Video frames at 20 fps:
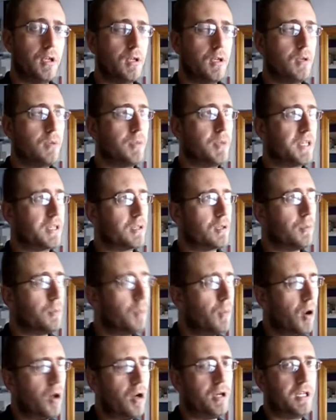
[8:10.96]
But the
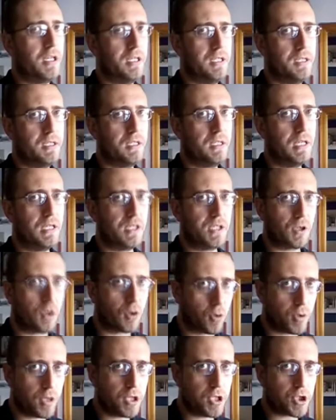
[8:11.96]
market is a
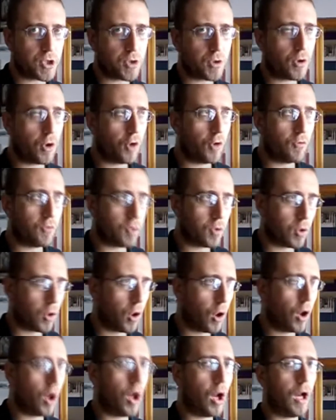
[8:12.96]
creature of
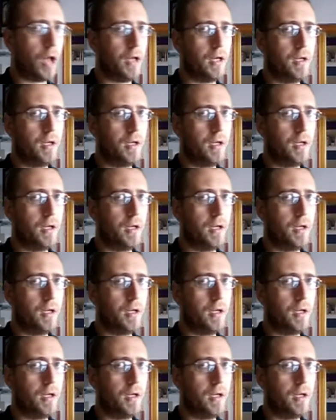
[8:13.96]
law.